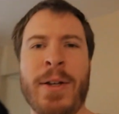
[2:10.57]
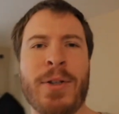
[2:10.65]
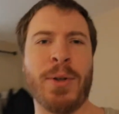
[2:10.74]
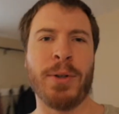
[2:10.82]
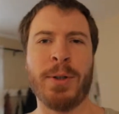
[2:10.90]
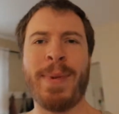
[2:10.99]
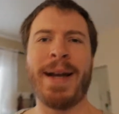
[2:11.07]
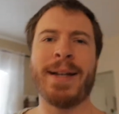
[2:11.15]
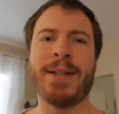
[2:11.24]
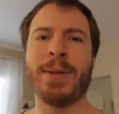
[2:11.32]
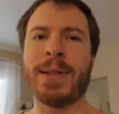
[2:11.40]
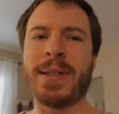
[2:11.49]
shoulder back
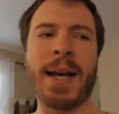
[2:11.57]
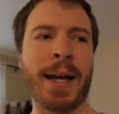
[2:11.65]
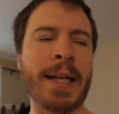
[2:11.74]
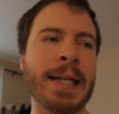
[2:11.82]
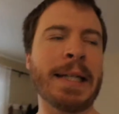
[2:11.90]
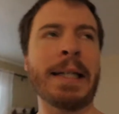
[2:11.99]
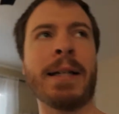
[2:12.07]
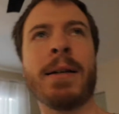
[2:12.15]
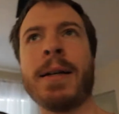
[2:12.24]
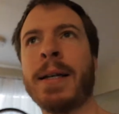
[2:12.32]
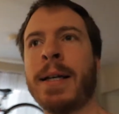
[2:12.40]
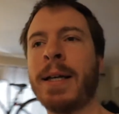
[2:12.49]
into its socket, and
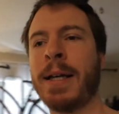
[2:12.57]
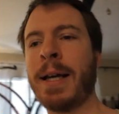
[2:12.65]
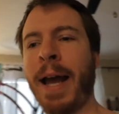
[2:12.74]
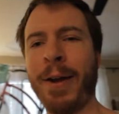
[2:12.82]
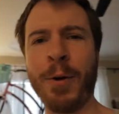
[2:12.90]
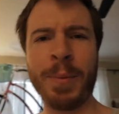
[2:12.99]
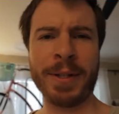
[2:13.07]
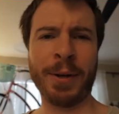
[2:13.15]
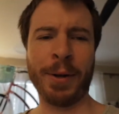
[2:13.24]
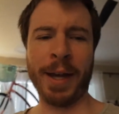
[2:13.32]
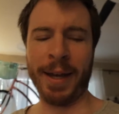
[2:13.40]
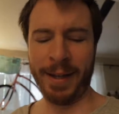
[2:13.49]
I hope it's
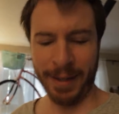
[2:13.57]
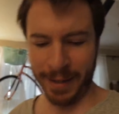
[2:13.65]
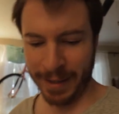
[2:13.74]
okay.